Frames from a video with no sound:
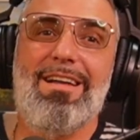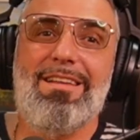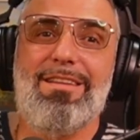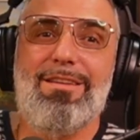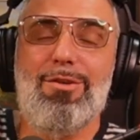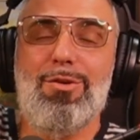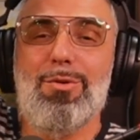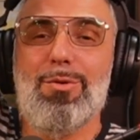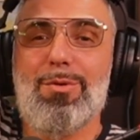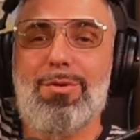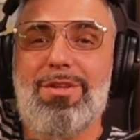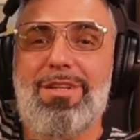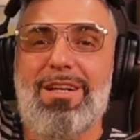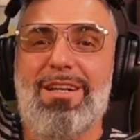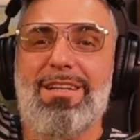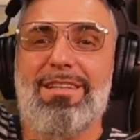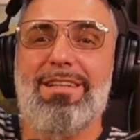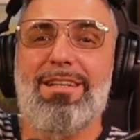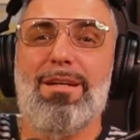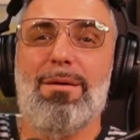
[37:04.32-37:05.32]

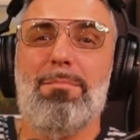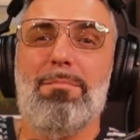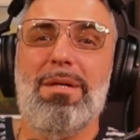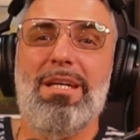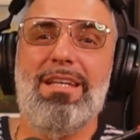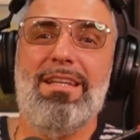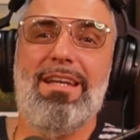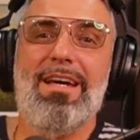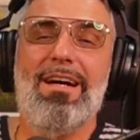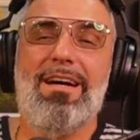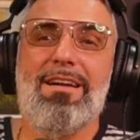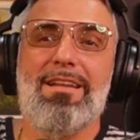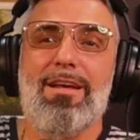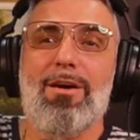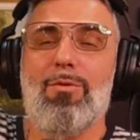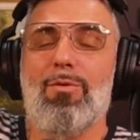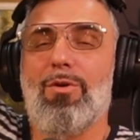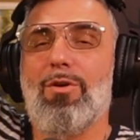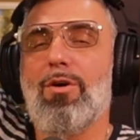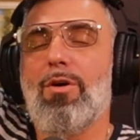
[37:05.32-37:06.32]
U-turned in the mid-air. They
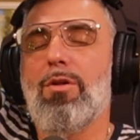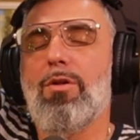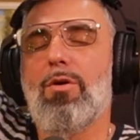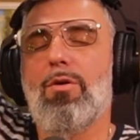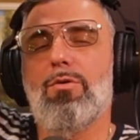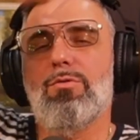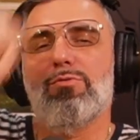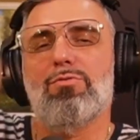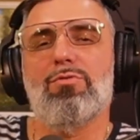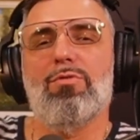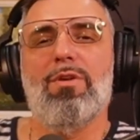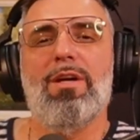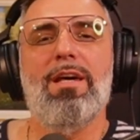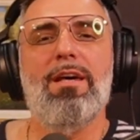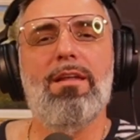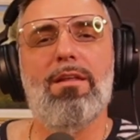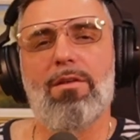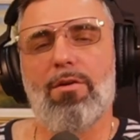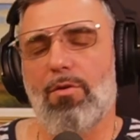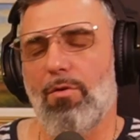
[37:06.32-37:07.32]
were close to
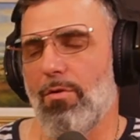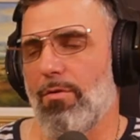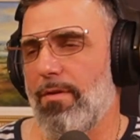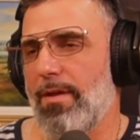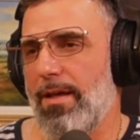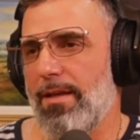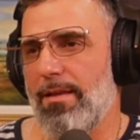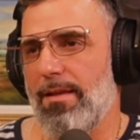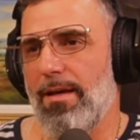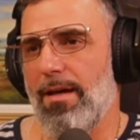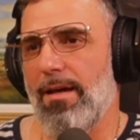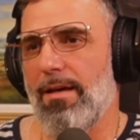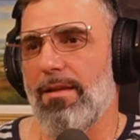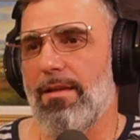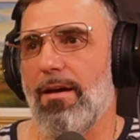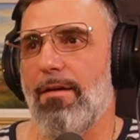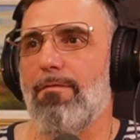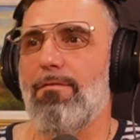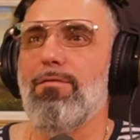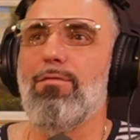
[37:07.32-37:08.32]
Heathrow.
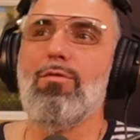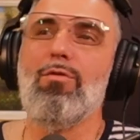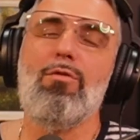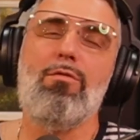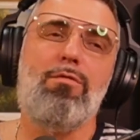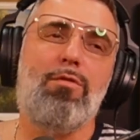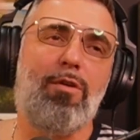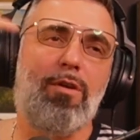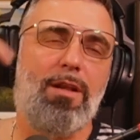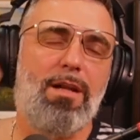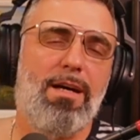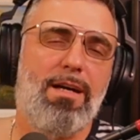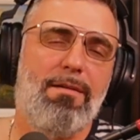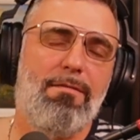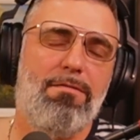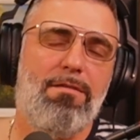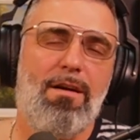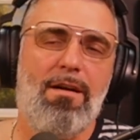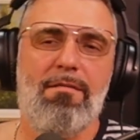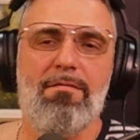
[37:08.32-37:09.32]
They flew for like
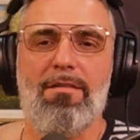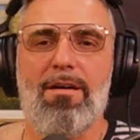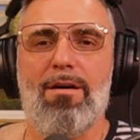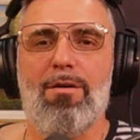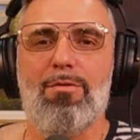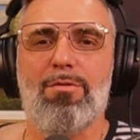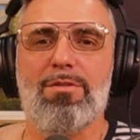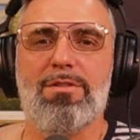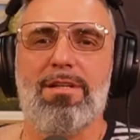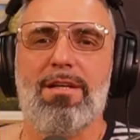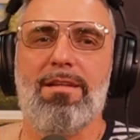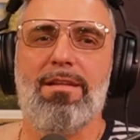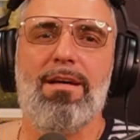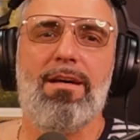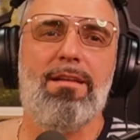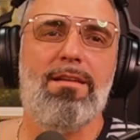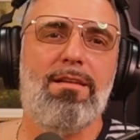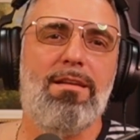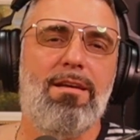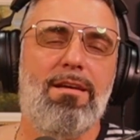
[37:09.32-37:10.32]
5 hours, and
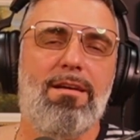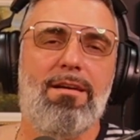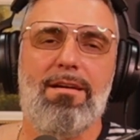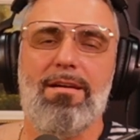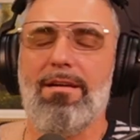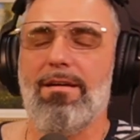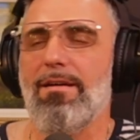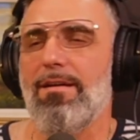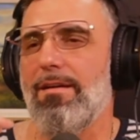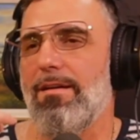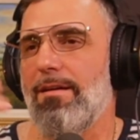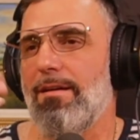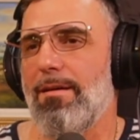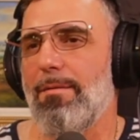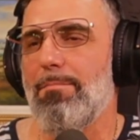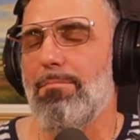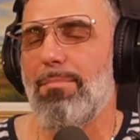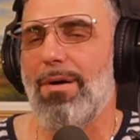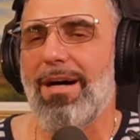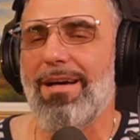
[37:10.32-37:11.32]
then the
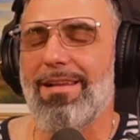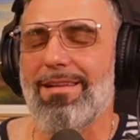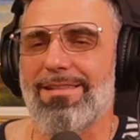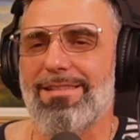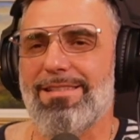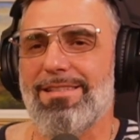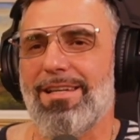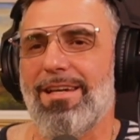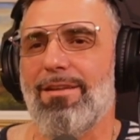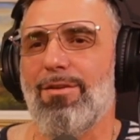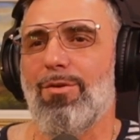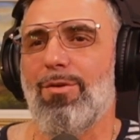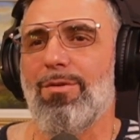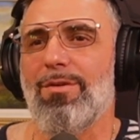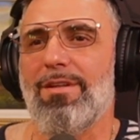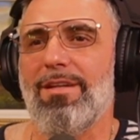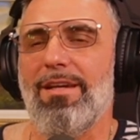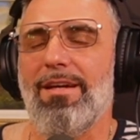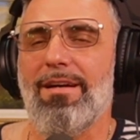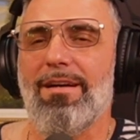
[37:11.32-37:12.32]
pilot said on
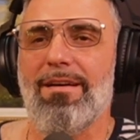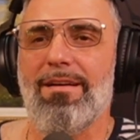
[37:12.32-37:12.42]
the